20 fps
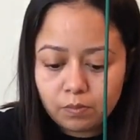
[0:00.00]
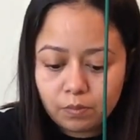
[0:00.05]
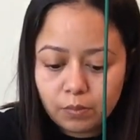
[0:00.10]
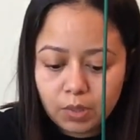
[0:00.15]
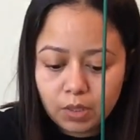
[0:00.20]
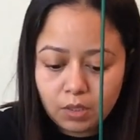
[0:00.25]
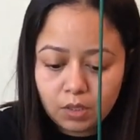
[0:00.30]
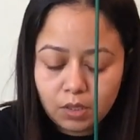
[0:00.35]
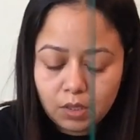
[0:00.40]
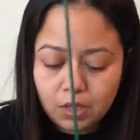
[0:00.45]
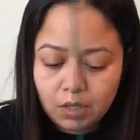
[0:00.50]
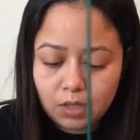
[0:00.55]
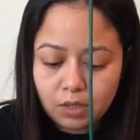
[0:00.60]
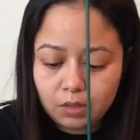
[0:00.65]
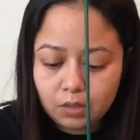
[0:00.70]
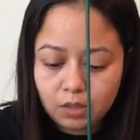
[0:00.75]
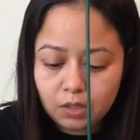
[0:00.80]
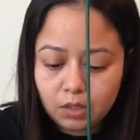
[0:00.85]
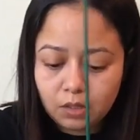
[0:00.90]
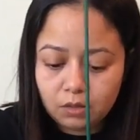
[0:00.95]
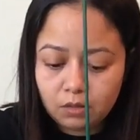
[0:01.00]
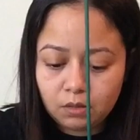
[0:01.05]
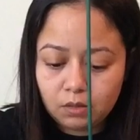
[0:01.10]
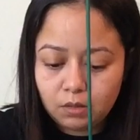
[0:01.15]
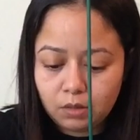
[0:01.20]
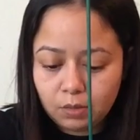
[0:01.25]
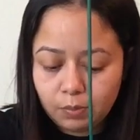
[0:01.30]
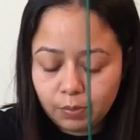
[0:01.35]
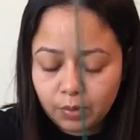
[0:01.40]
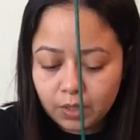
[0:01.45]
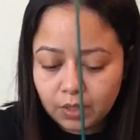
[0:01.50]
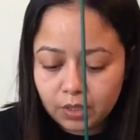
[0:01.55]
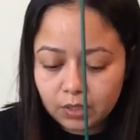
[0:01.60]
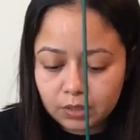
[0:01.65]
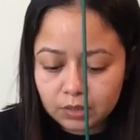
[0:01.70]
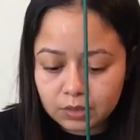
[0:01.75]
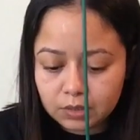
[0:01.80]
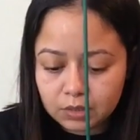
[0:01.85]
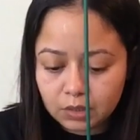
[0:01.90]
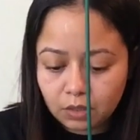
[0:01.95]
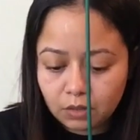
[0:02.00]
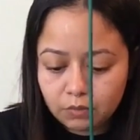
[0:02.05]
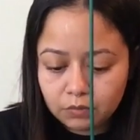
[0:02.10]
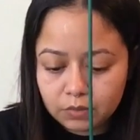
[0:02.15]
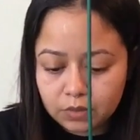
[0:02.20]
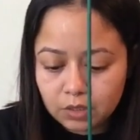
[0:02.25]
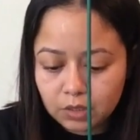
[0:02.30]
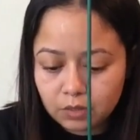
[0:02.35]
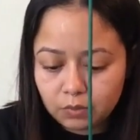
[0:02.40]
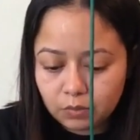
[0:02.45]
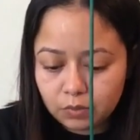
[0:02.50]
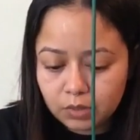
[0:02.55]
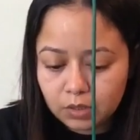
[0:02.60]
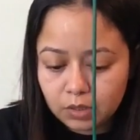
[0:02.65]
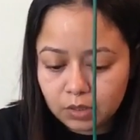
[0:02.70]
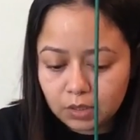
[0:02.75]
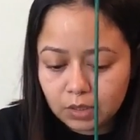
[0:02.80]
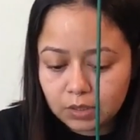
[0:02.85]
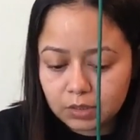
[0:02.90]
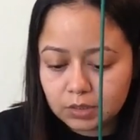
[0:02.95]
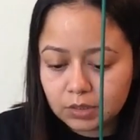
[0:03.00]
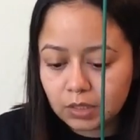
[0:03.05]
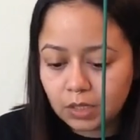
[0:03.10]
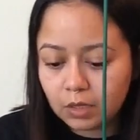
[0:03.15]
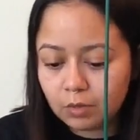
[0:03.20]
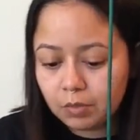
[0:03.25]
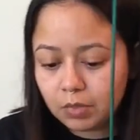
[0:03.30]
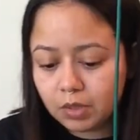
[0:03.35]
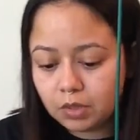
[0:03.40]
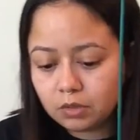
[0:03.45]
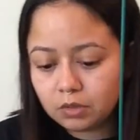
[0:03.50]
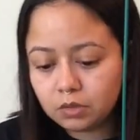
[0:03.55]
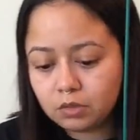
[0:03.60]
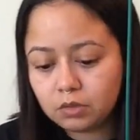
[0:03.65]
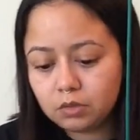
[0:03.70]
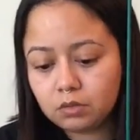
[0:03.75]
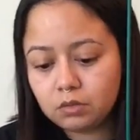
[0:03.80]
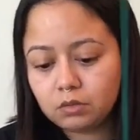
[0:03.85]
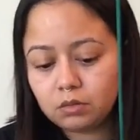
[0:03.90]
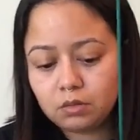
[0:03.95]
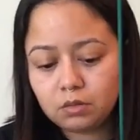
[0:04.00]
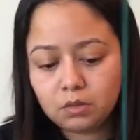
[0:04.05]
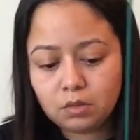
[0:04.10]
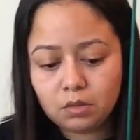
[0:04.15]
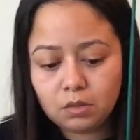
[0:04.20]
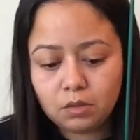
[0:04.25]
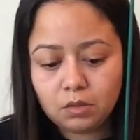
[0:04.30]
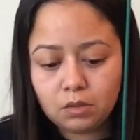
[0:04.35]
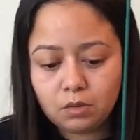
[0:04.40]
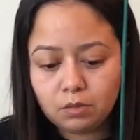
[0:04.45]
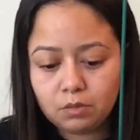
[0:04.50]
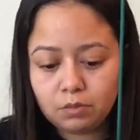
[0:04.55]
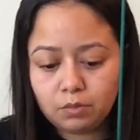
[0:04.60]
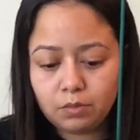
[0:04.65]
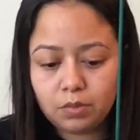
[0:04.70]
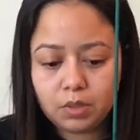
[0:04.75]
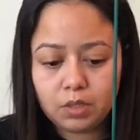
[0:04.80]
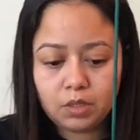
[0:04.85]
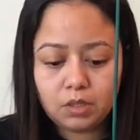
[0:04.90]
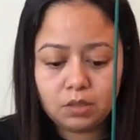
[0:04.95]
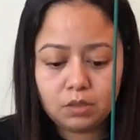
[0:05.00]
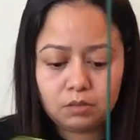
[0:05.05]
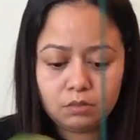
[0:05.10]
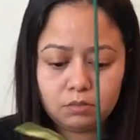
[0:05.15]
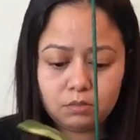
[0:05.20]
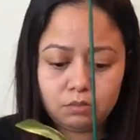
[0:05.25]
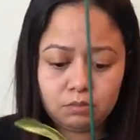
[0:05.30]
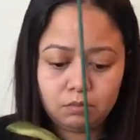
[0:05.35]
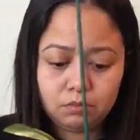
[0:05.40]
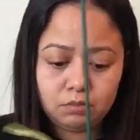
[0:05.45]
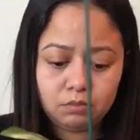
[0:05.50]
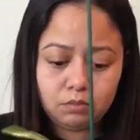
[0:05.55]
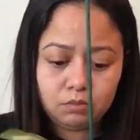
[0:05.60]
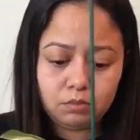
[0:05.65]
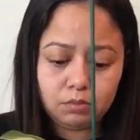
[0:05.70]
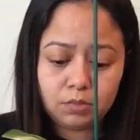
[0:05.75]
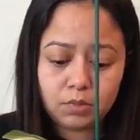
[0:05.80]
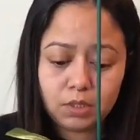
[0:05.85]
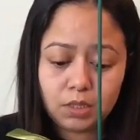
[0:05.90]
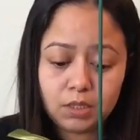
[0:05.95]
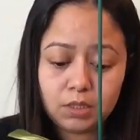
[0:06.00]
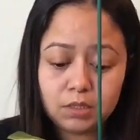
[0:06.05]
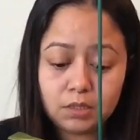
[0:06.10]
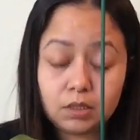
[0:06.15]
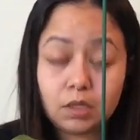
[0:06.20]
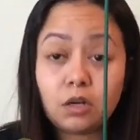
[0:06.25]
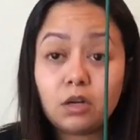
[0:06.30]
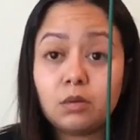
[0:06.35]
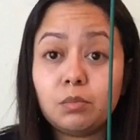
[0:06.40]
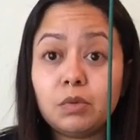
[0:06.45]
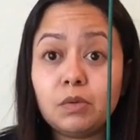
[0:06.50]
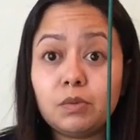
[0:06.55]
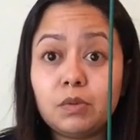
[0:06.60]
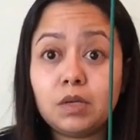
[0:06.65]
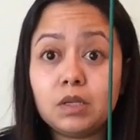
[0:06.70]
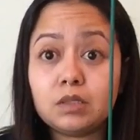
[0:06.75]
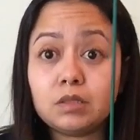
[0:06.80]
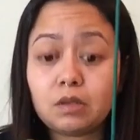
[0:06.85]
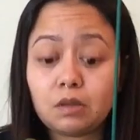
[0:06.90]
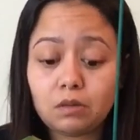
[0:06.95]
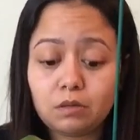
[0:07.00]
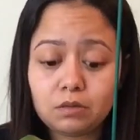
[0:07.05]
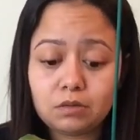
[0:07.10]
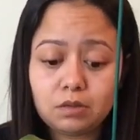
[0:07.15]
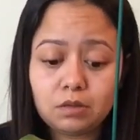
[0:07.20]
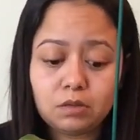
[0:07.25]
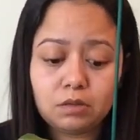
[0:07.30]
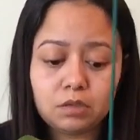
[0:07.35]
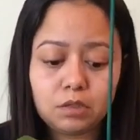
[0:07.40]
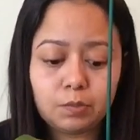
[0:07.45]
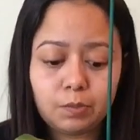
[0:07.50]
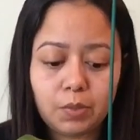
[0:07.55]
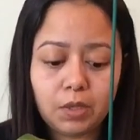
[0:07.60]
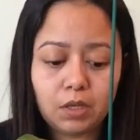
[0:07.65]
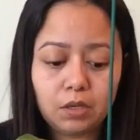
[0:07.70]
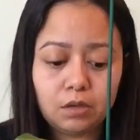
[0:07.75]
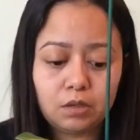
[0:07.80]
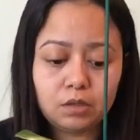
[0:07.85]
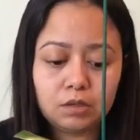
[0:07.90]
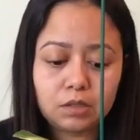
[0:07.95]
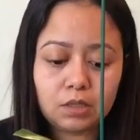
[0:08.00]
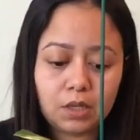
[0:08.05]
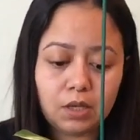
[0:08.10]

But yeah, like the plant itself didn't really get damaged, but it scared me when I saw those little spiders.